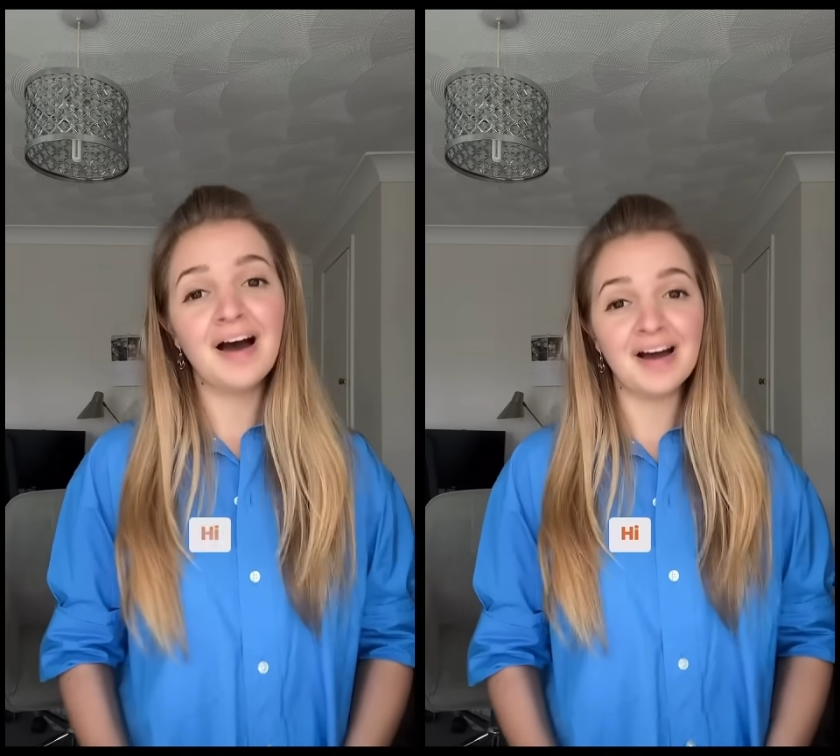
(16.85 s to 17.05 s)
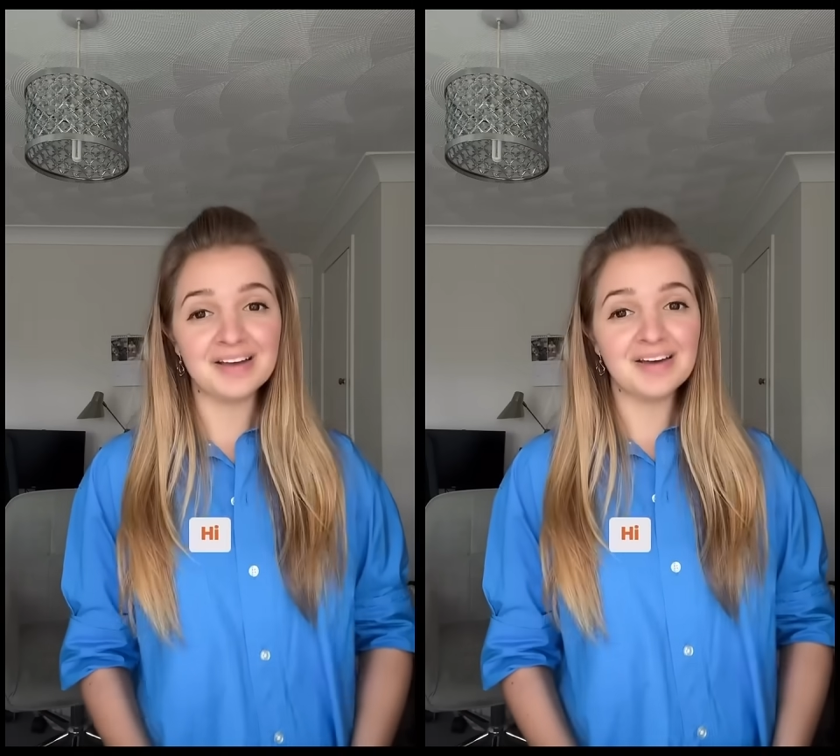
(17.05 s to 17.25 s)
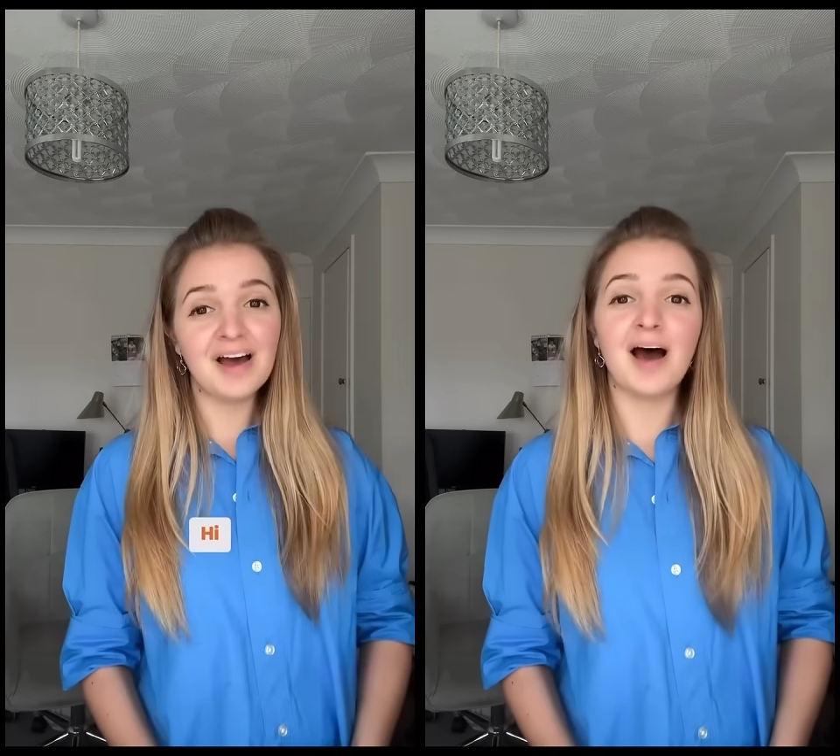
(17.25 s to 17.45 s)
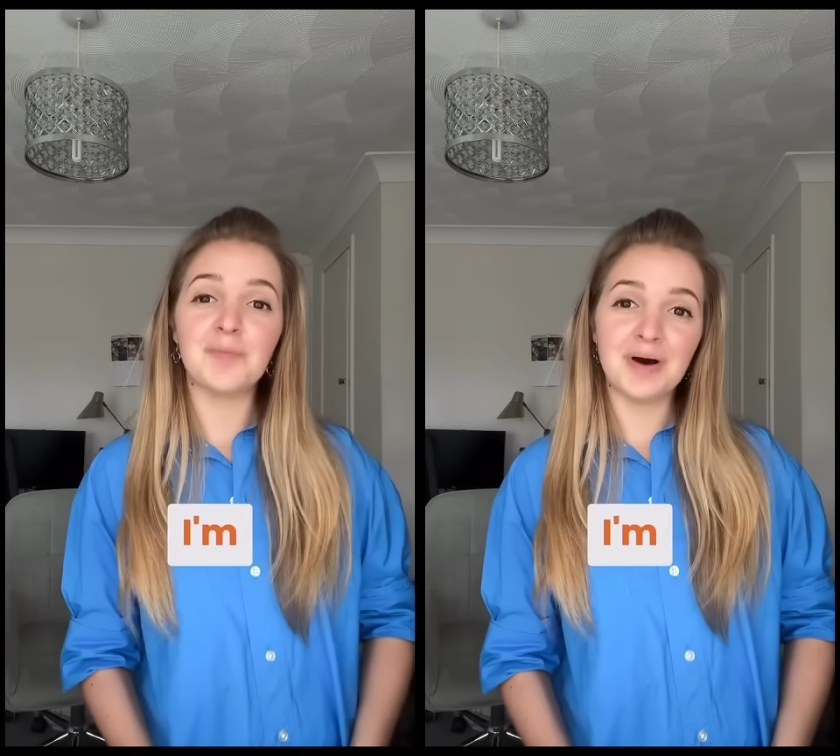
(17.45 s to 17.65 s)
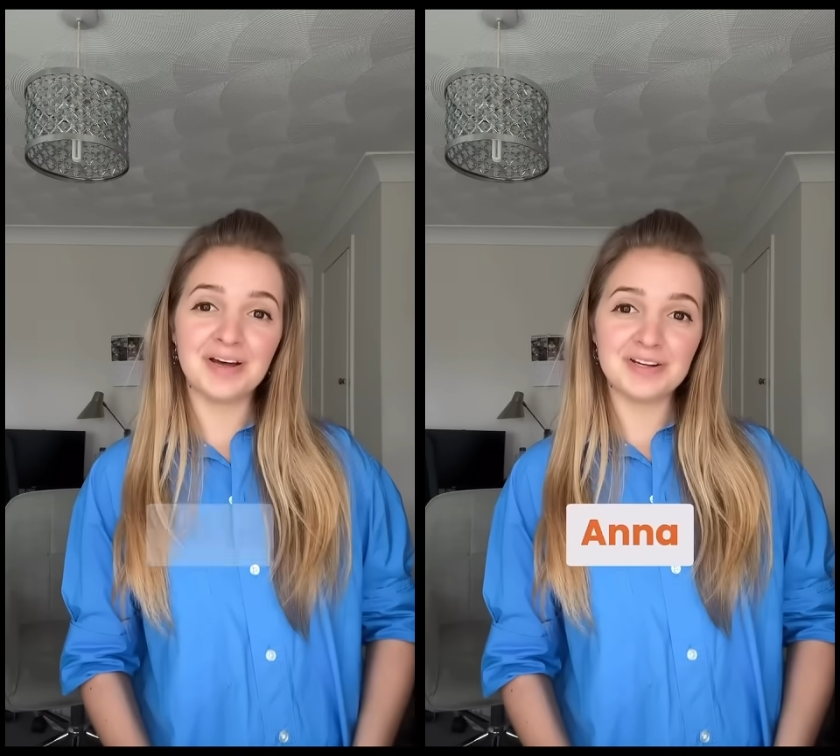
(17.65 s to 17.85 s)
Hi,
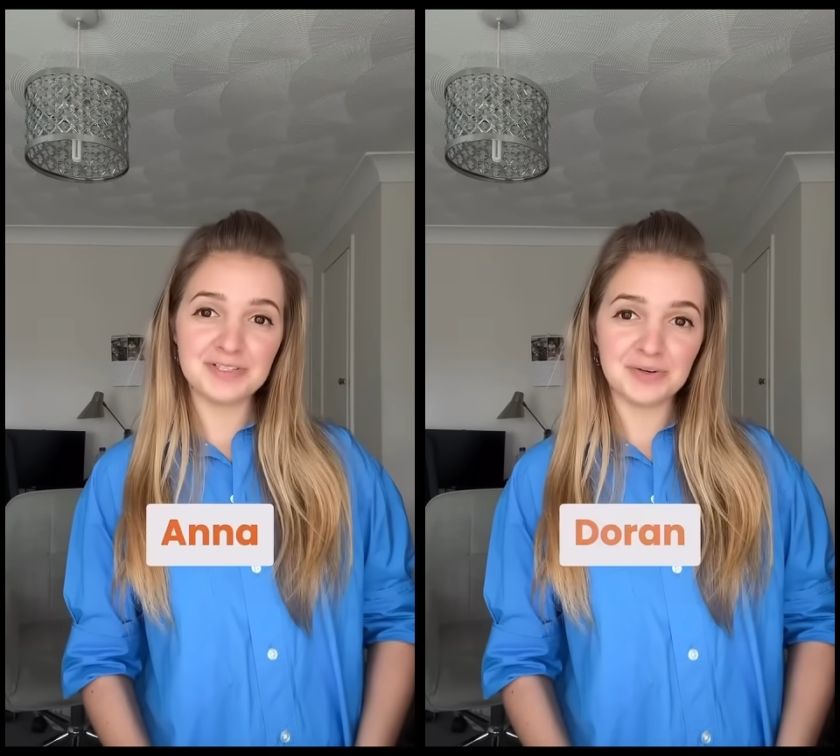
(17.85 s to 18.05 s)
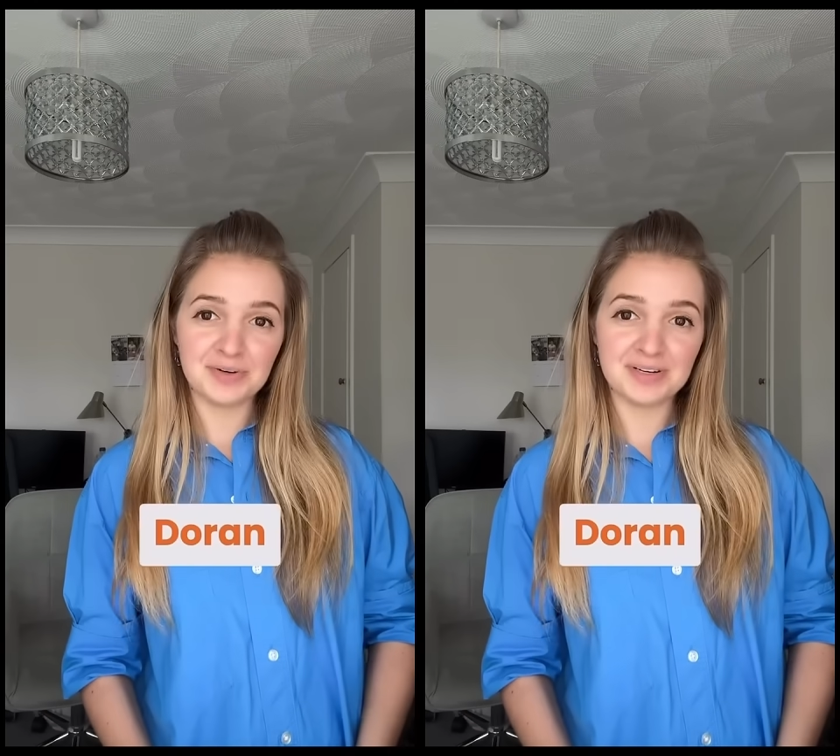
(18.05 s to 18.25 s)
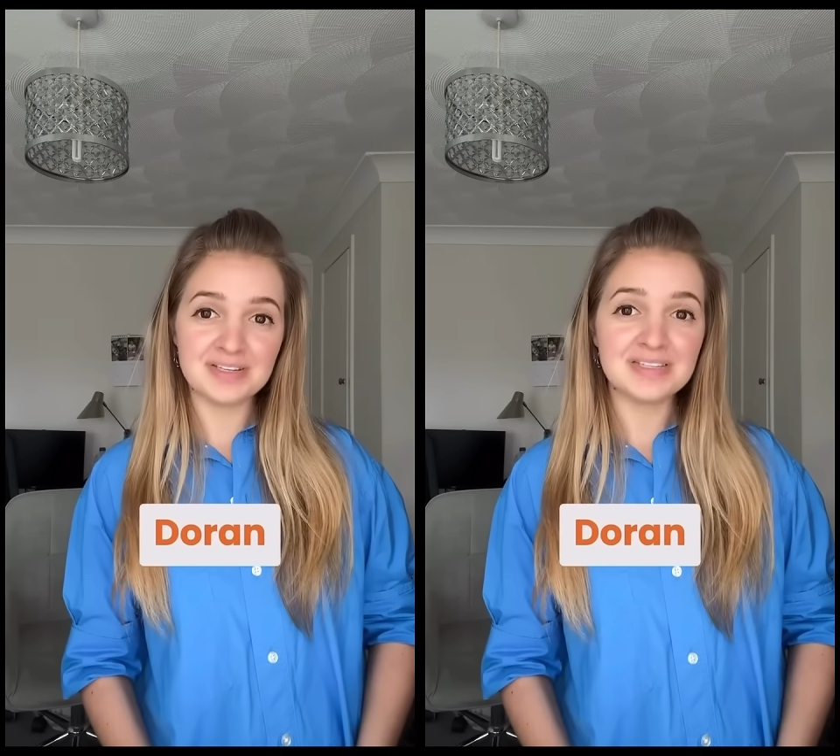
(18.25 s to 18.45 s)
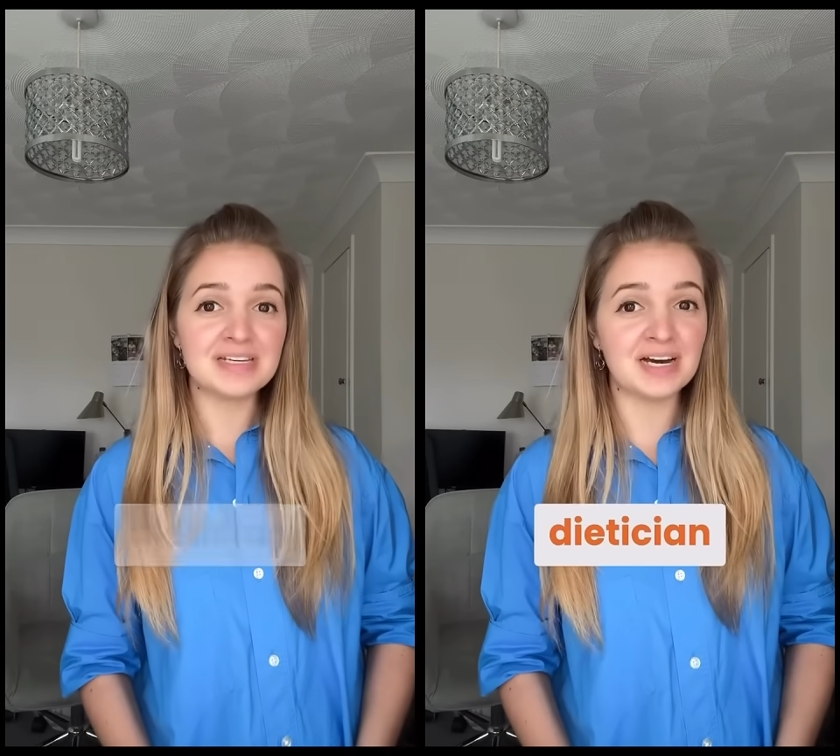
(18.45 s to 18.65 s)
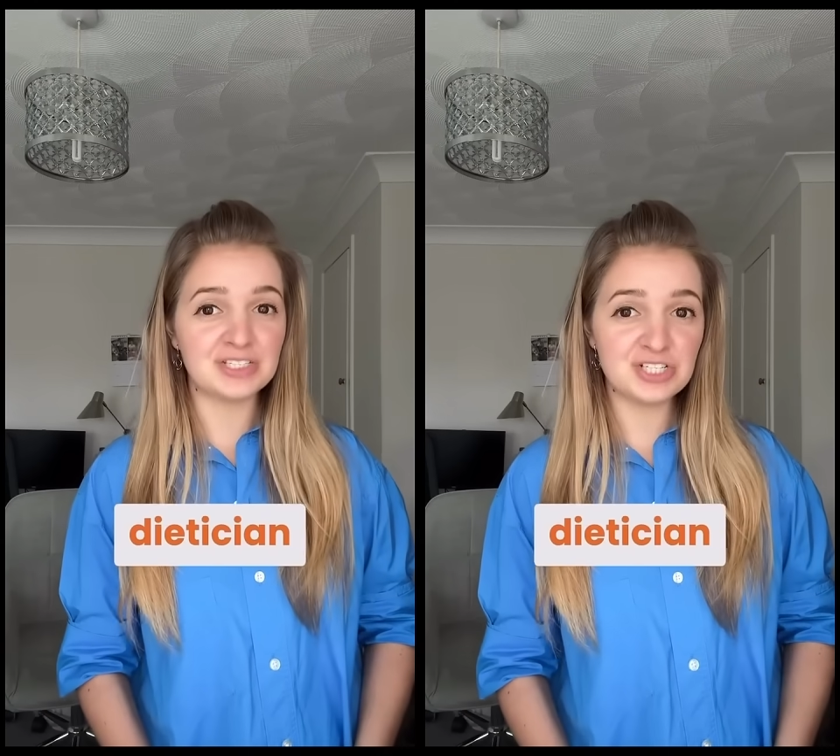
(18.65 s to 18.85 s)
I'm Anna Doran,
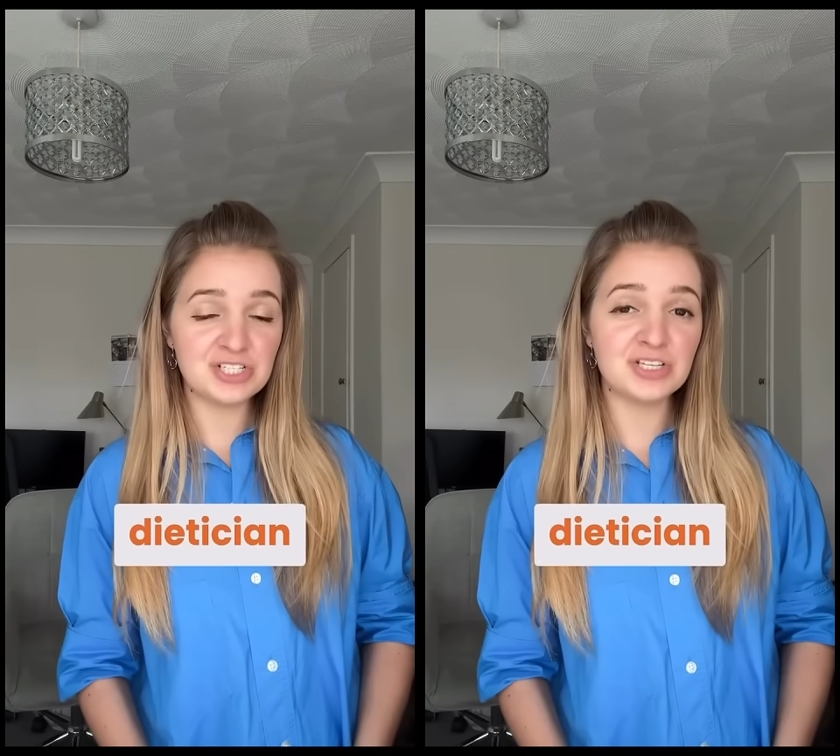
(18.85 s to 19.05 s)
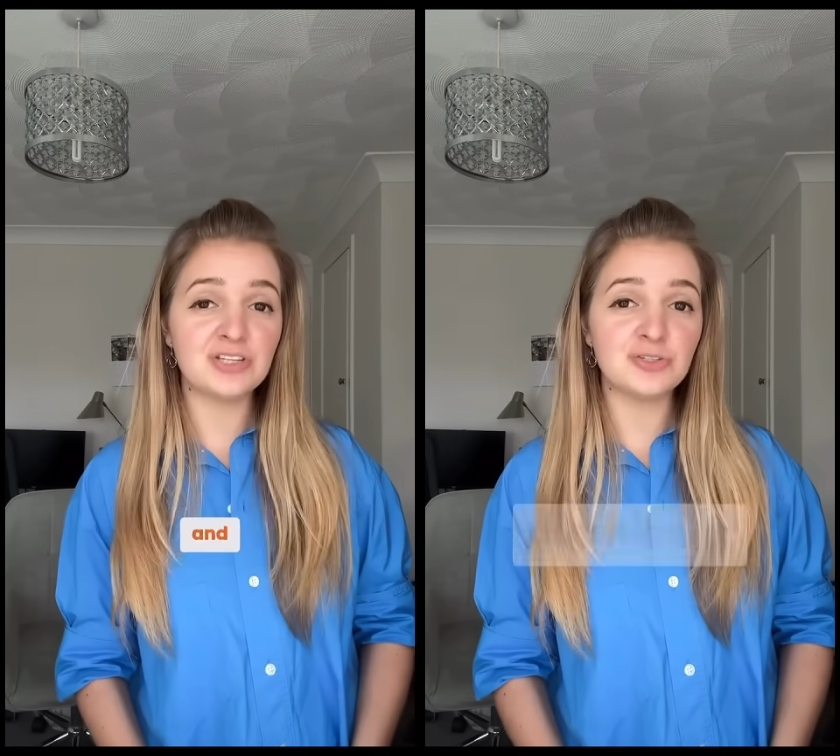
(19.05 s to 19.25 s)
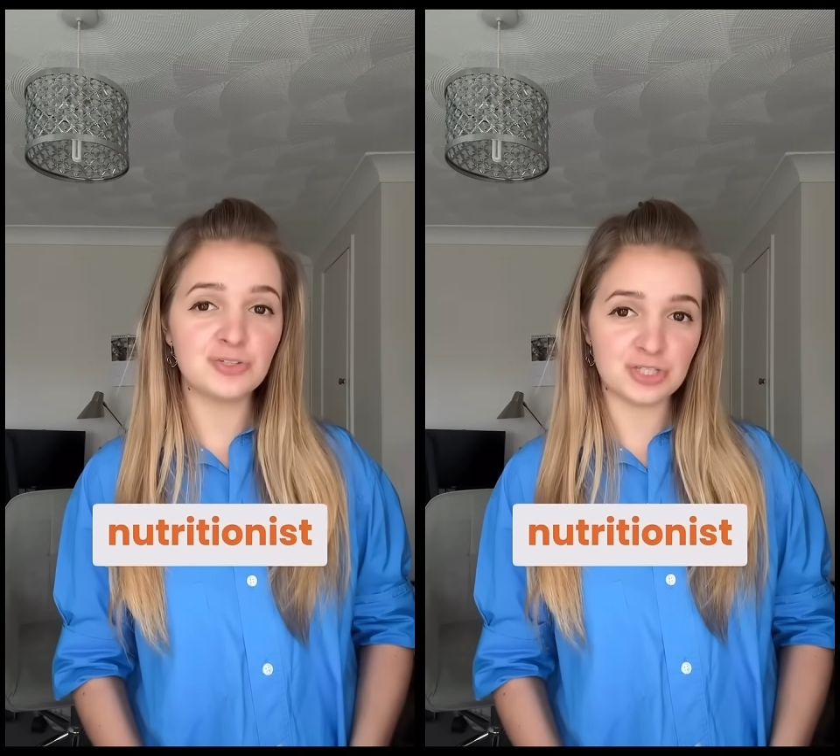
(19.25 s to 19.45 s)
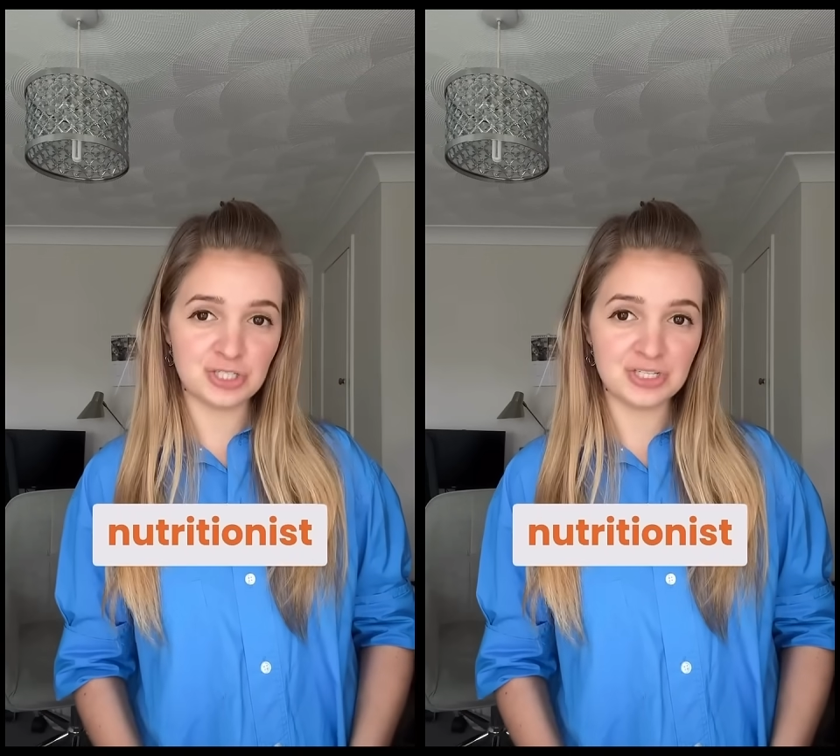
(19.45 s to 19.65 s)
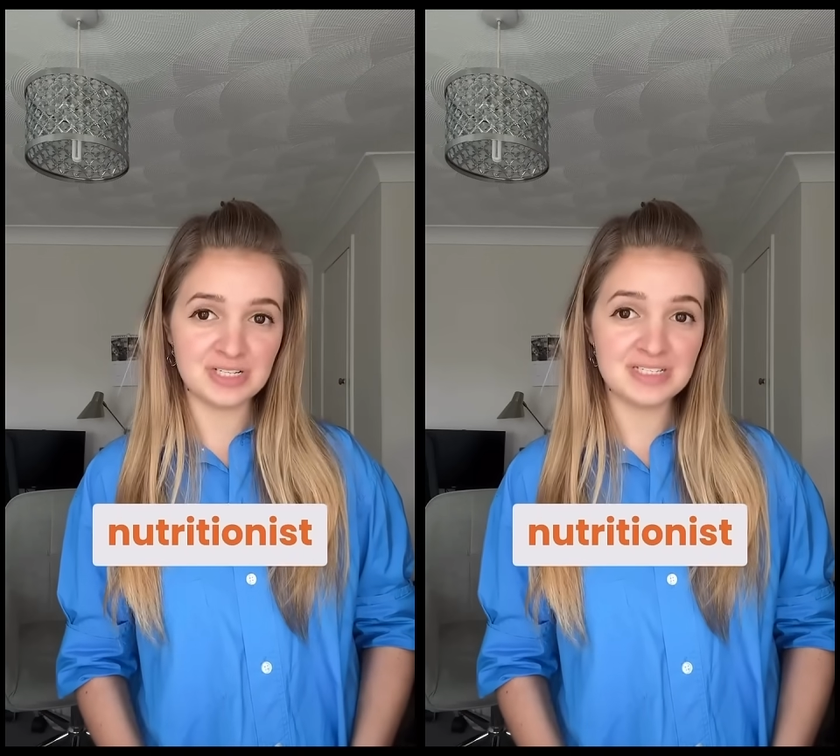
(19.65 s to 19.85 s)
dietitian and
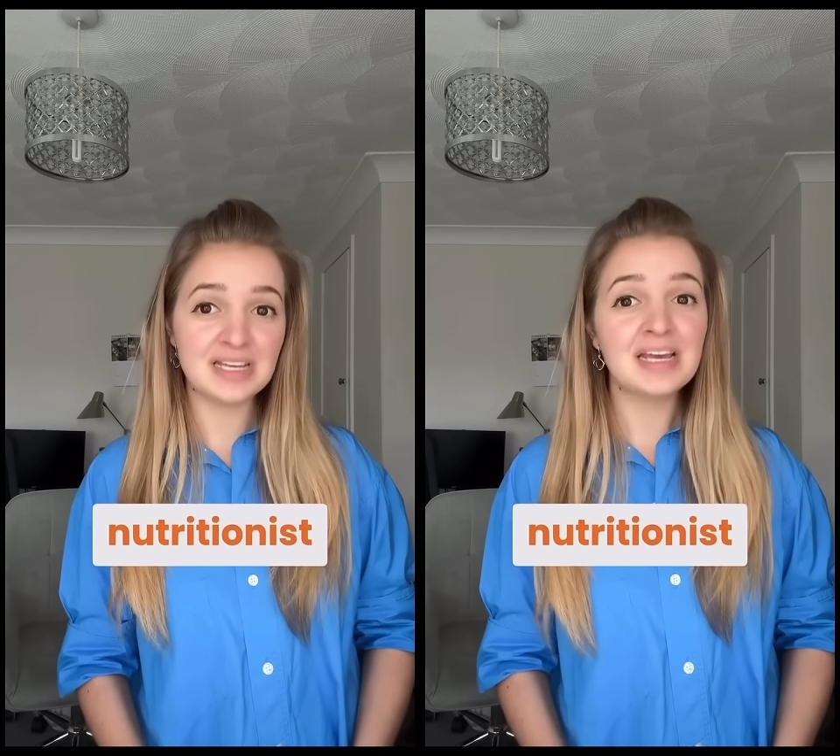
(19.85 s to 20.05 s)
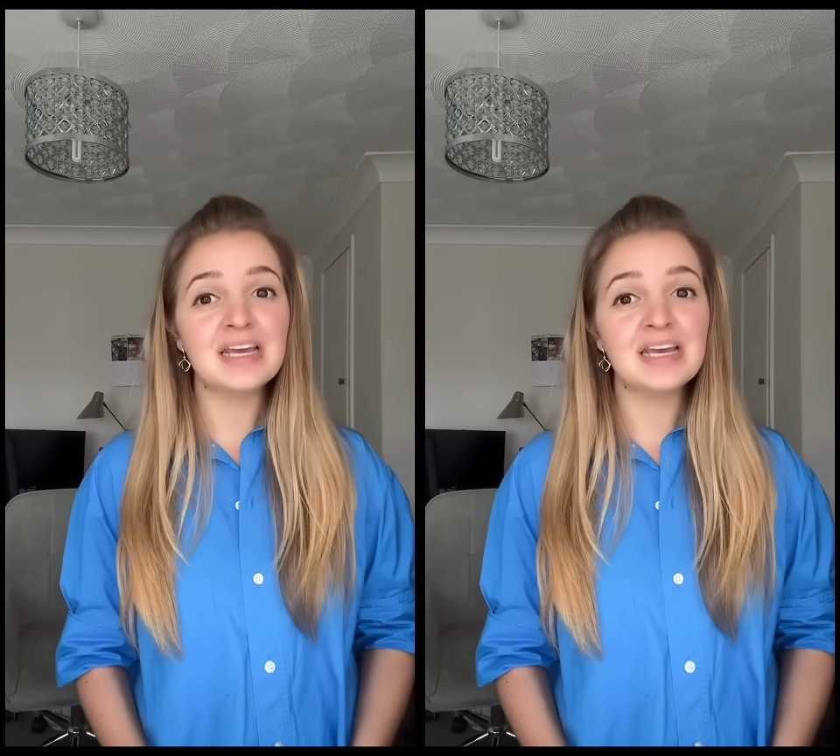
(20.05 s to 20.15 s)
nutritionist.